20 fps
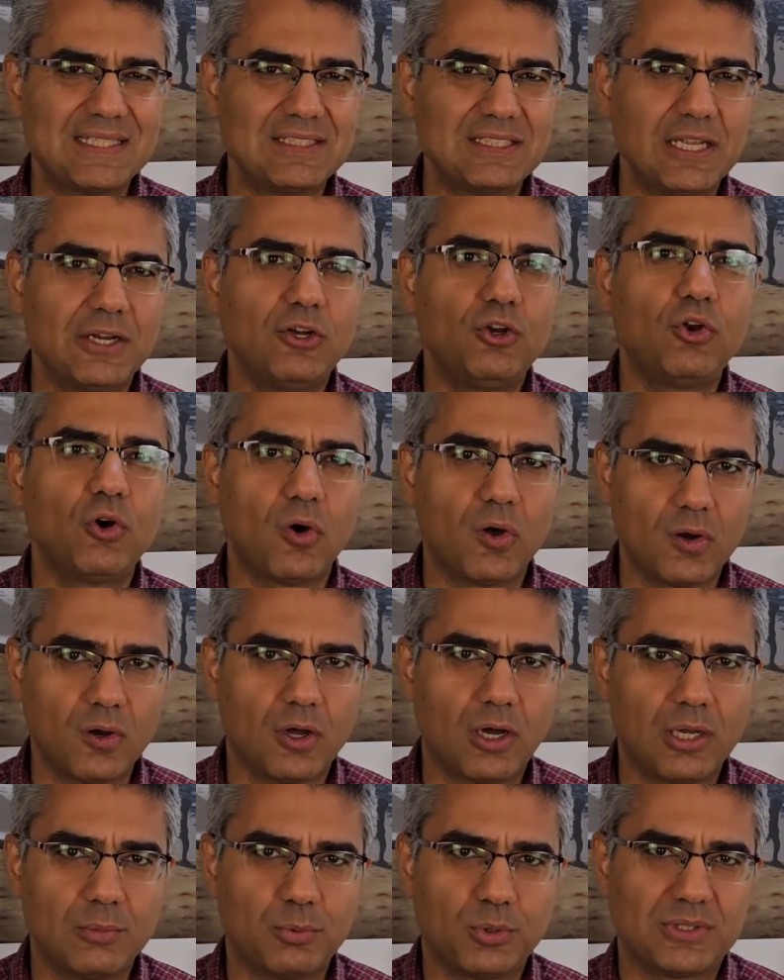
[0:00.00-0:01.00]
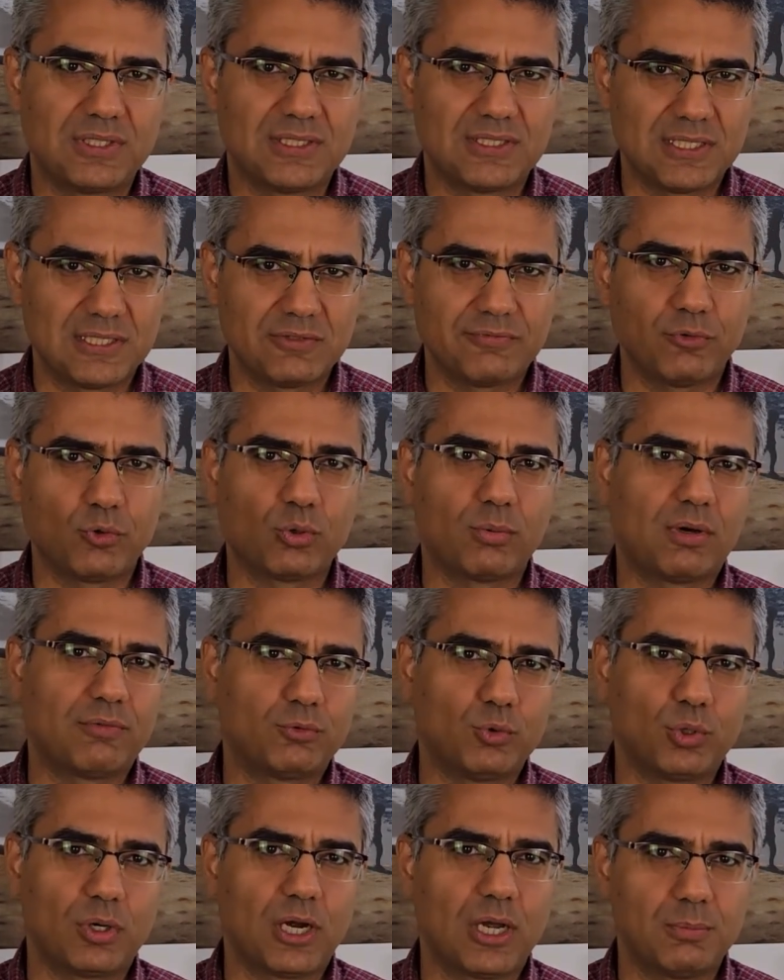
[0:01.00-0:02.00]
the null hypothesis form of
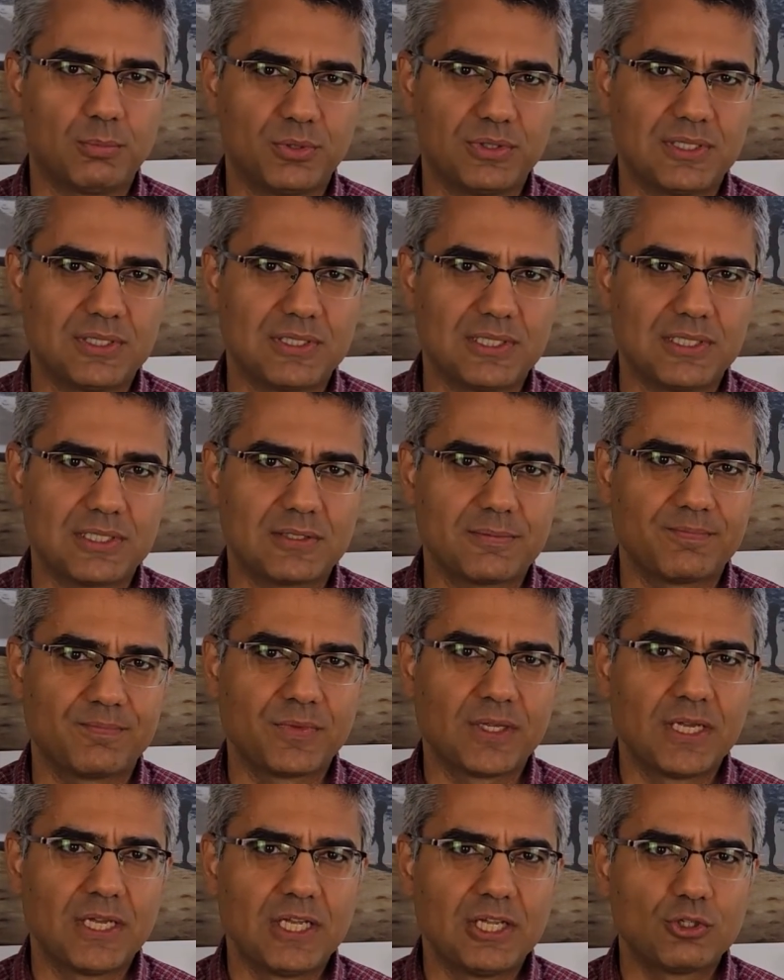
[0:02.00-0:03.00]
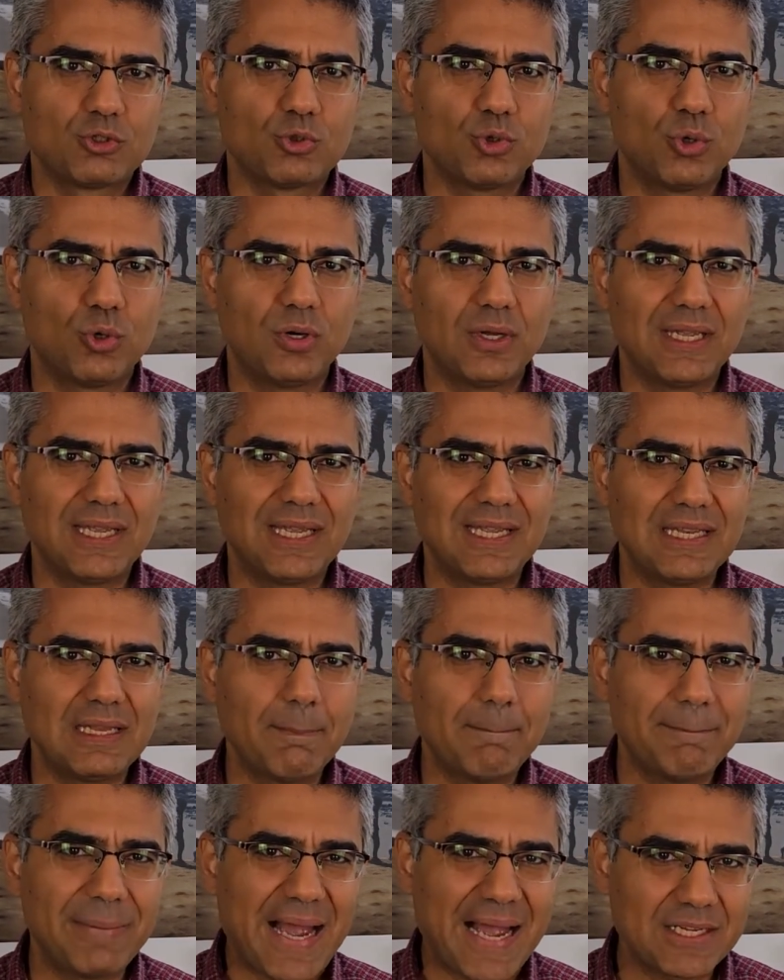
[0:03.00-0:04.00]
your hypothesis. So in the
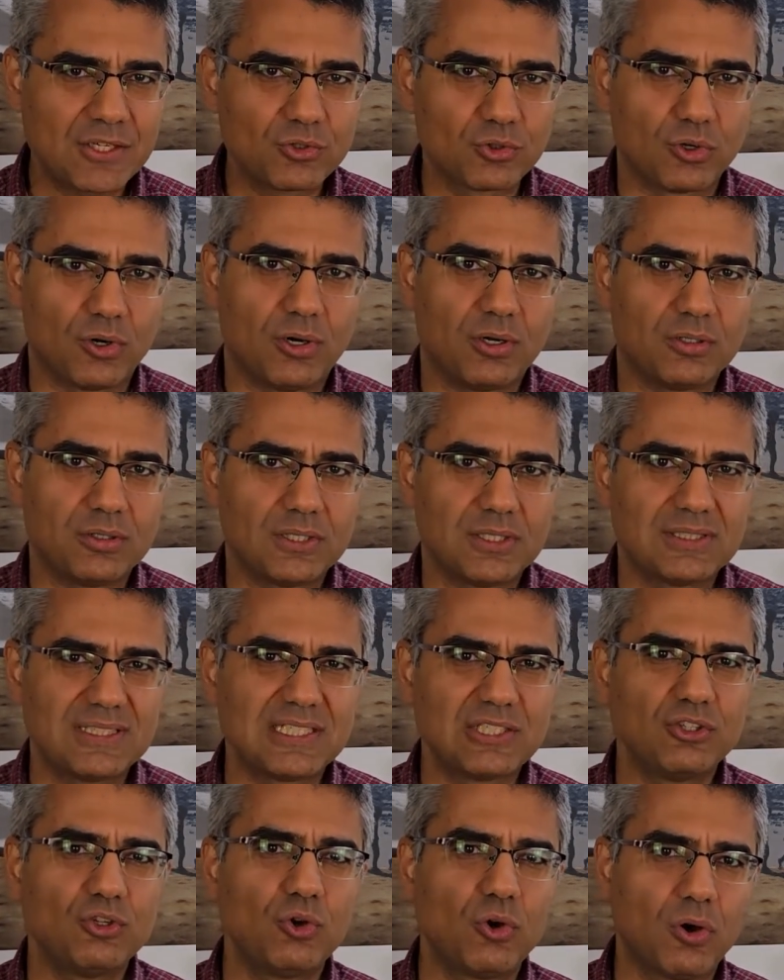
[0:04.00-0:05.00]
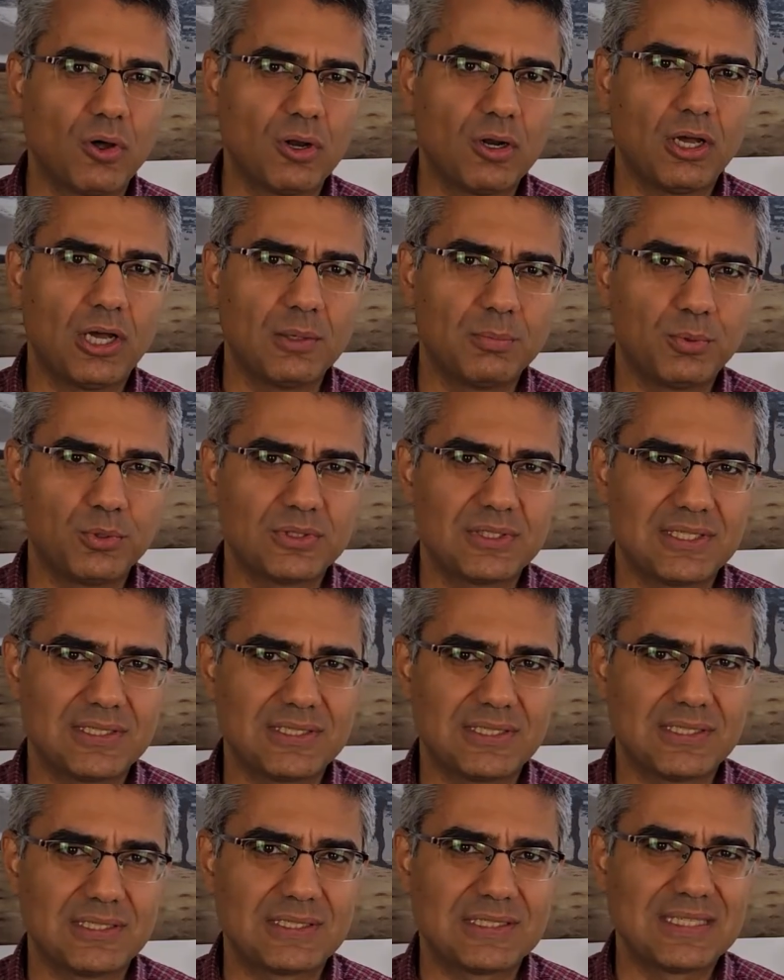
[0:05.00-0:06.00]
background, the null
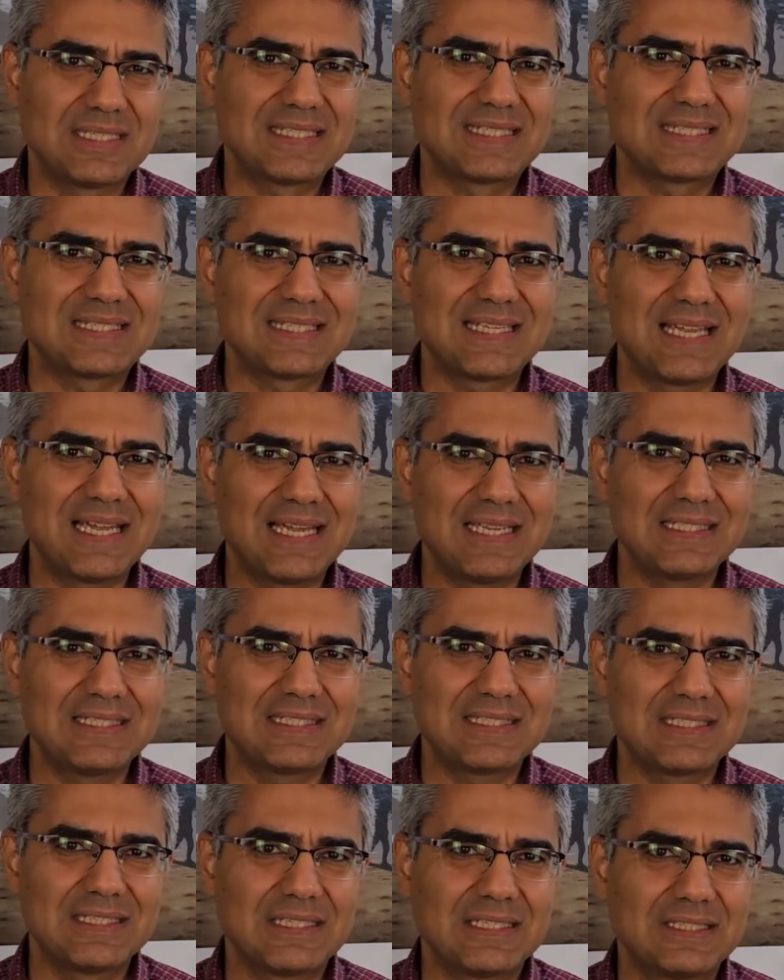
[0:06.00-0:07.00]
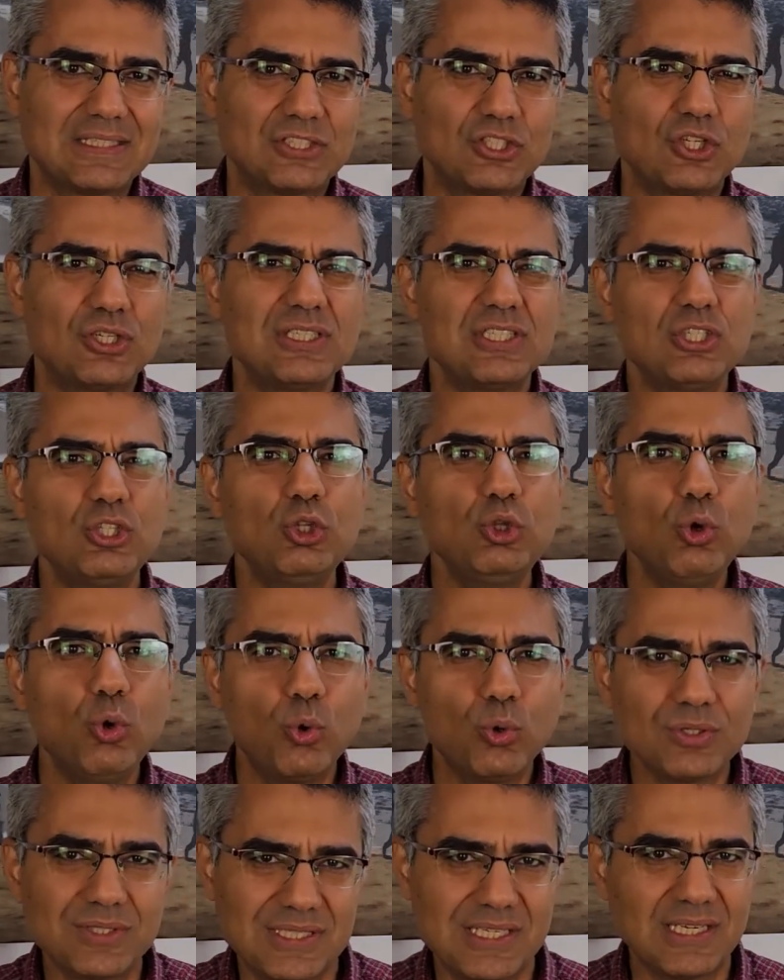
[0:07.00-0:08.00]
hypothesis states there is
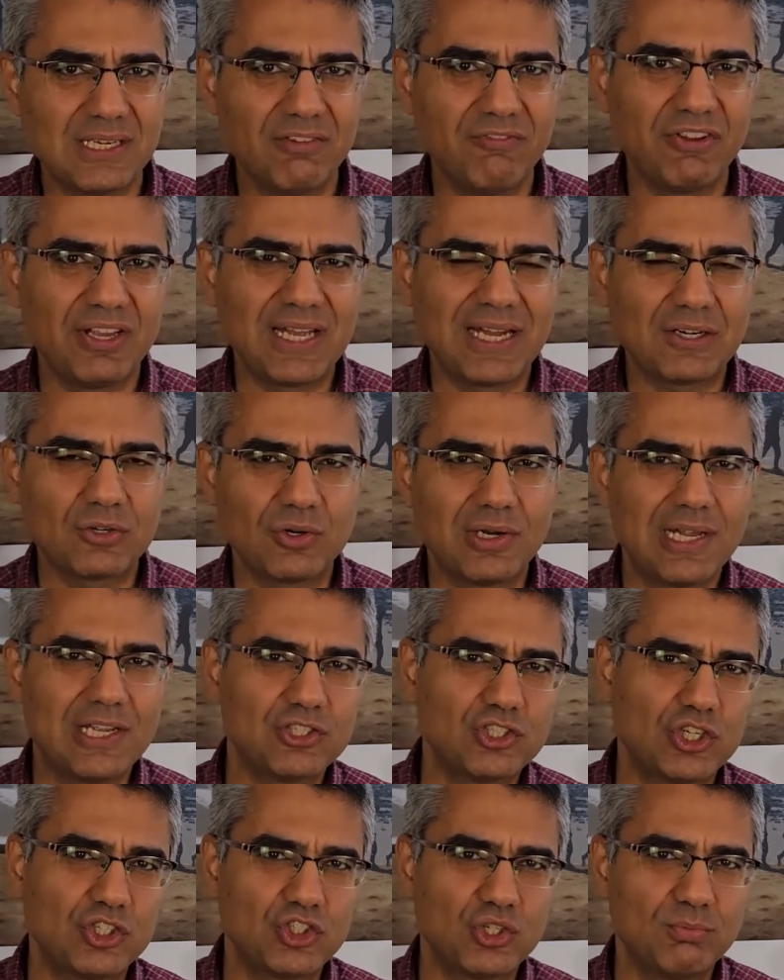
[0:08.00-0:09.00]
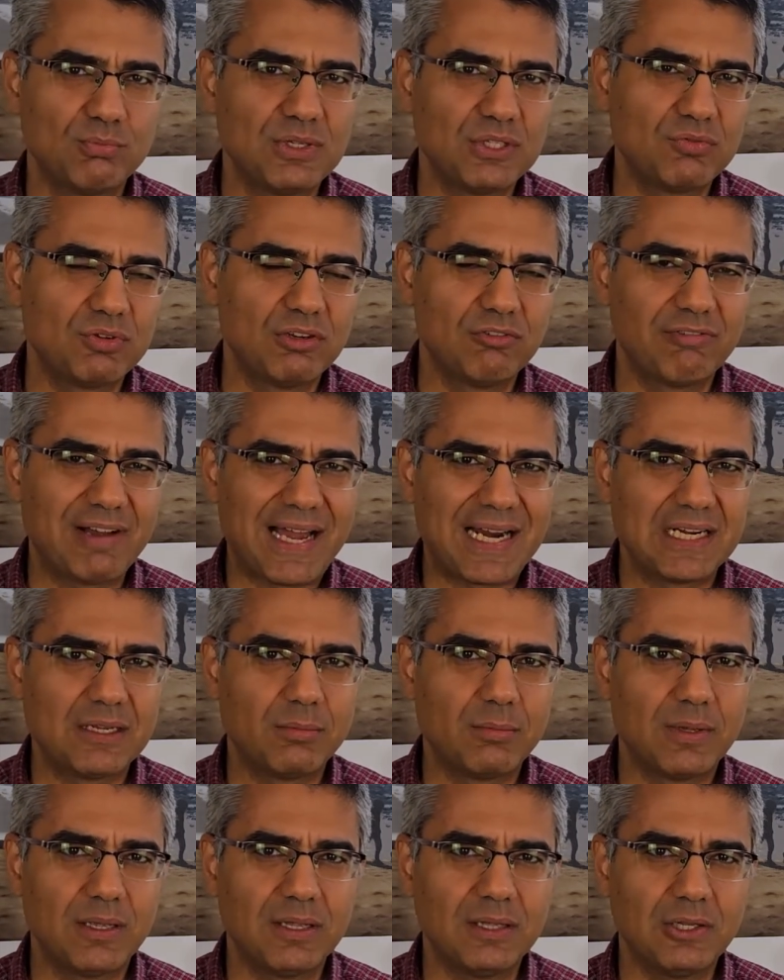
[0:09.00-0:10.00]
no significant relationship between
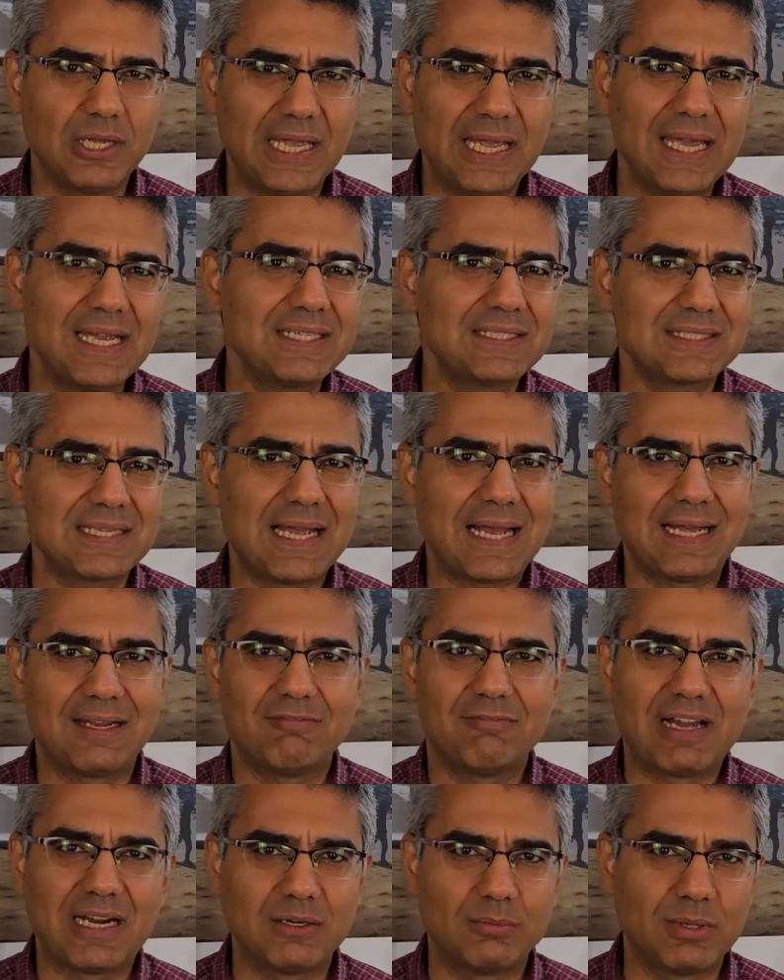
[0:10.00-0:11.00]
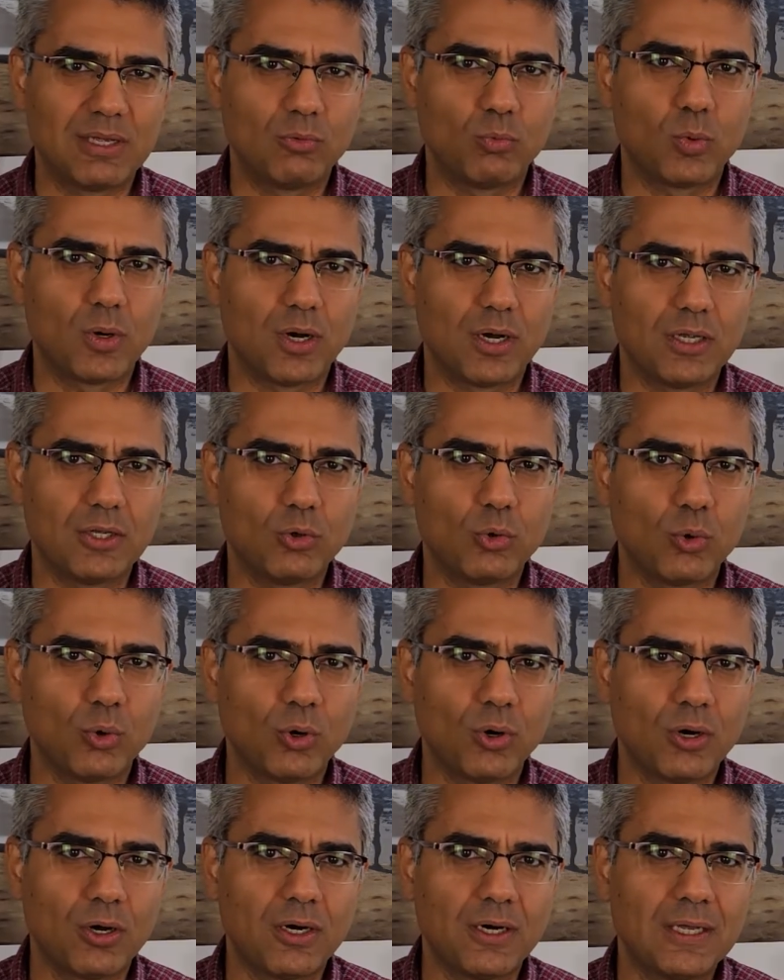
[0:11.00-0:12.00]
variable x and variable y,
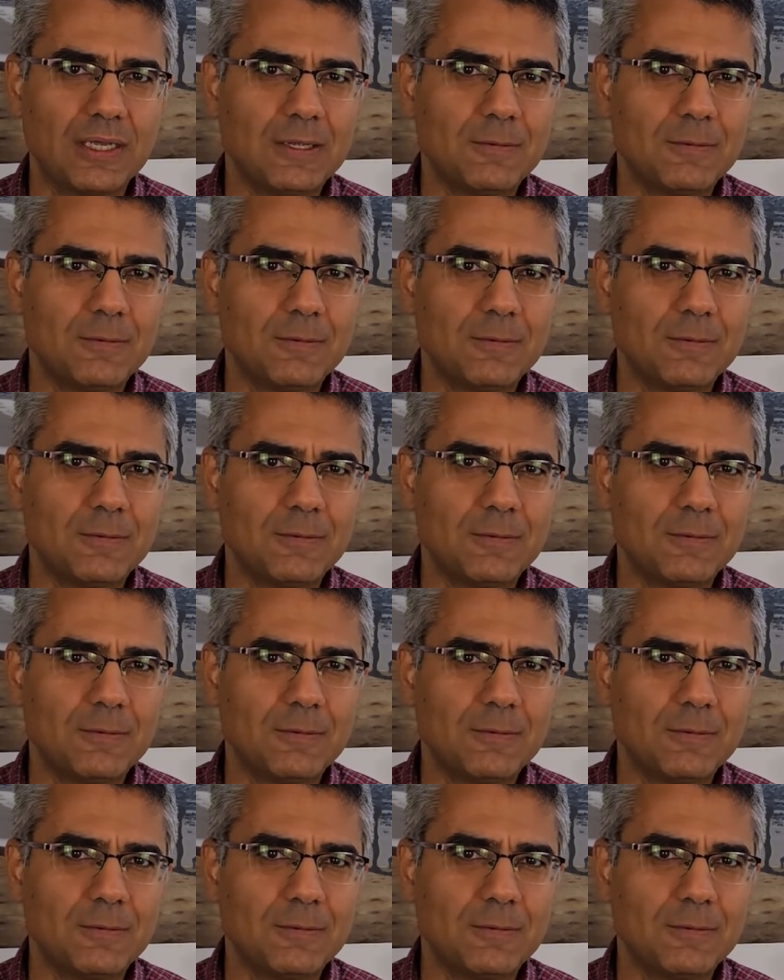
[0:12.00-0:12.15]
or